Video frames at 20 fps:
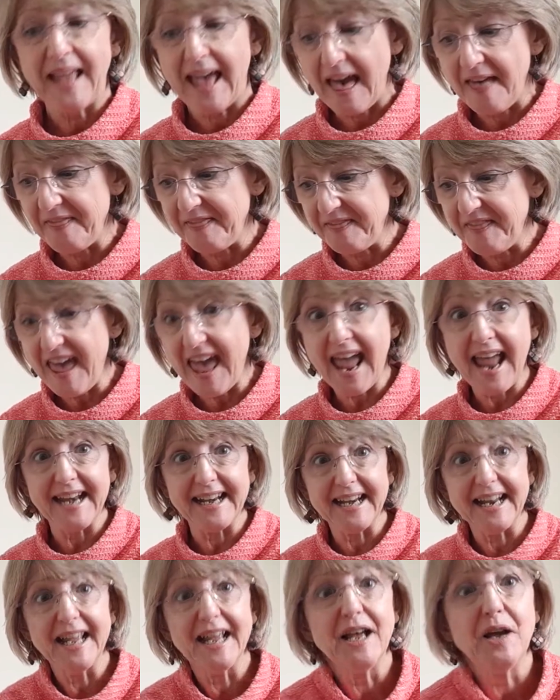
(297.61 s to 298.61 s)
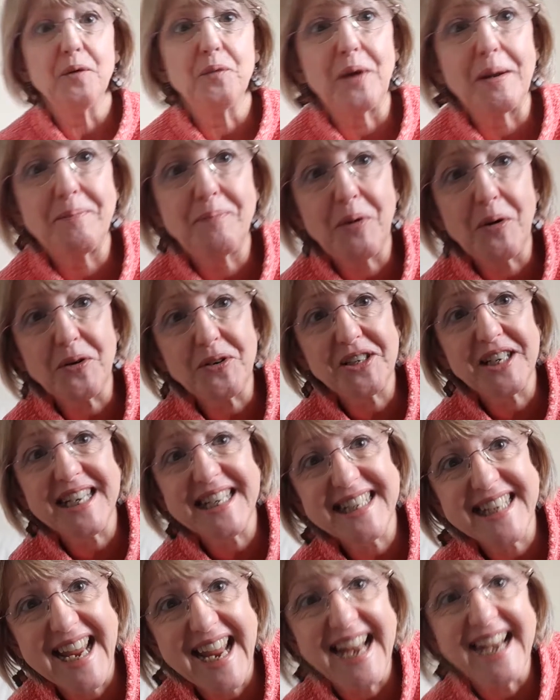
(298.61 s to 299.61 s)
and then we put
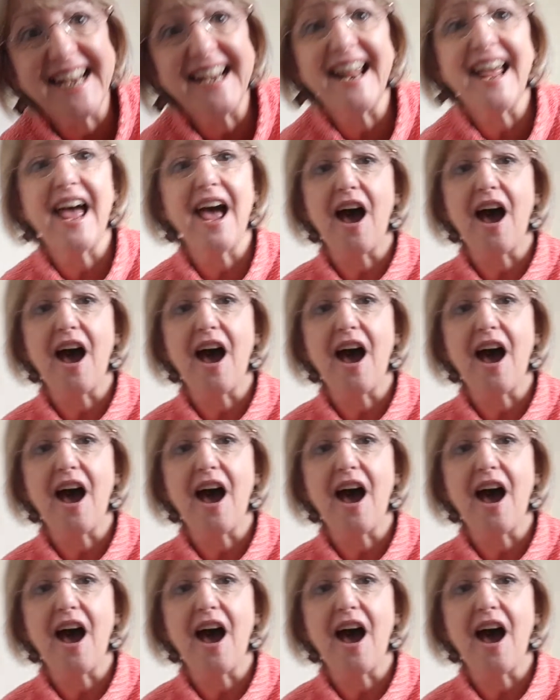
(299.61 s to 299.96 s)
it in